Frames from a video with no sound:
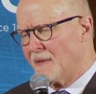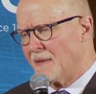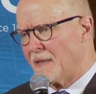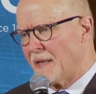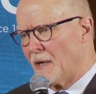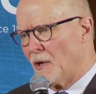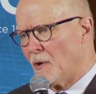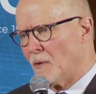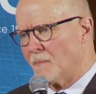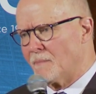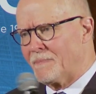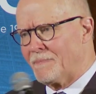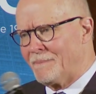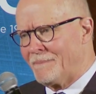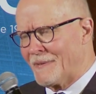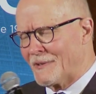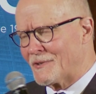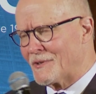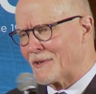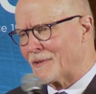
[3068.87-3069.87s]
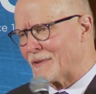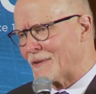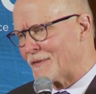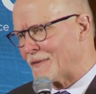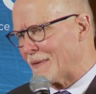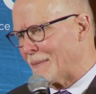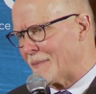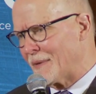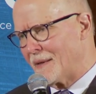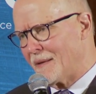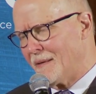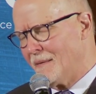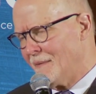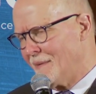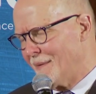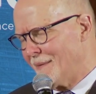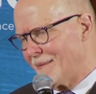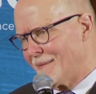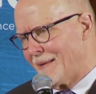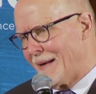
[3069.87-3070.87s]
you know, particularly somebody,
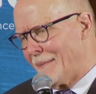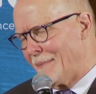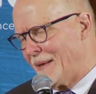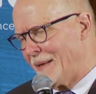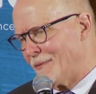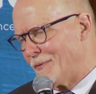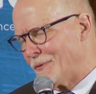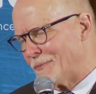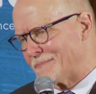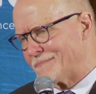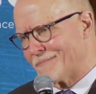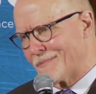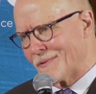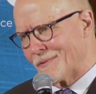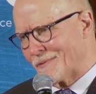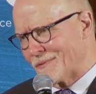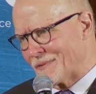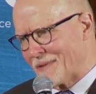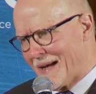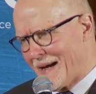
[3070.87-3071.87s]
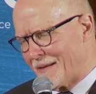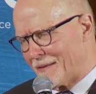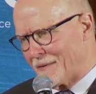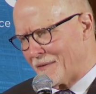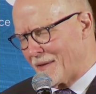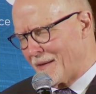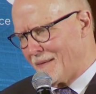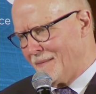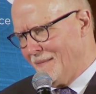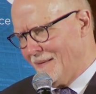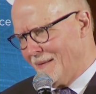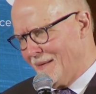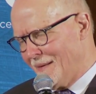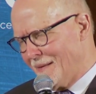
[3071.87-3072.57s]
I mean, who not only